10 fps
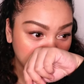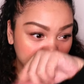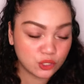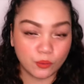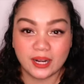
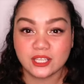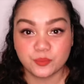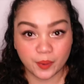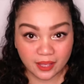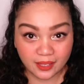So when I
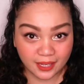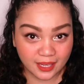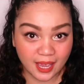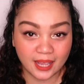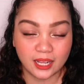spray that
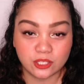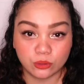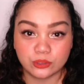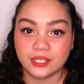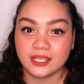again, I
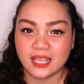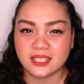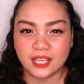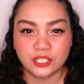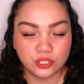told her, yes,
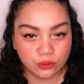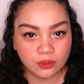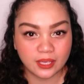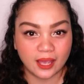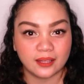I do
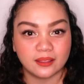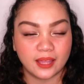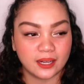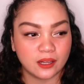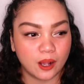get
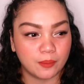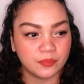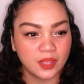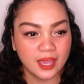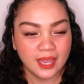that
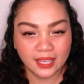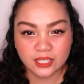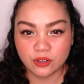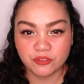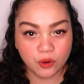hint
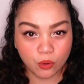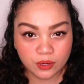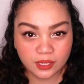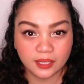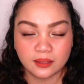of
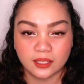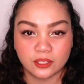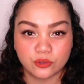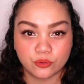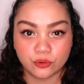coconut, that
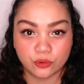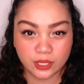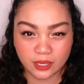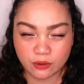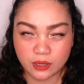
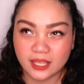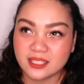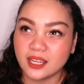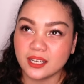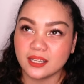it's
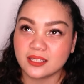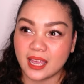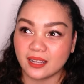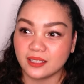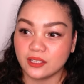not
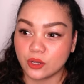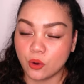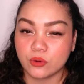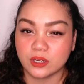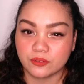exactly the
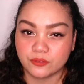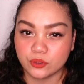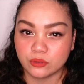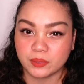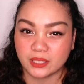coconut
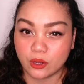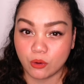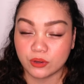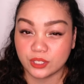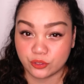fruit, but like
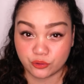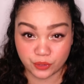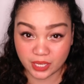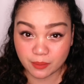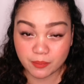coconut
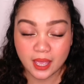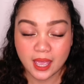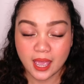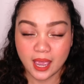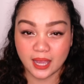cream.
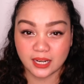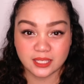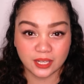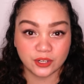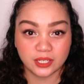And I
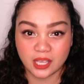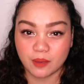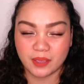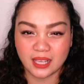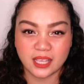sent her a
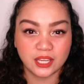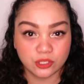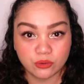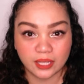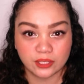DM, yes, I
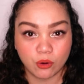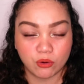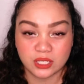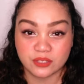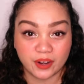do get the
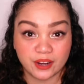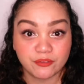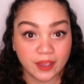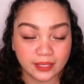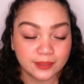coconut, it's very
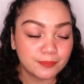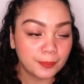faint.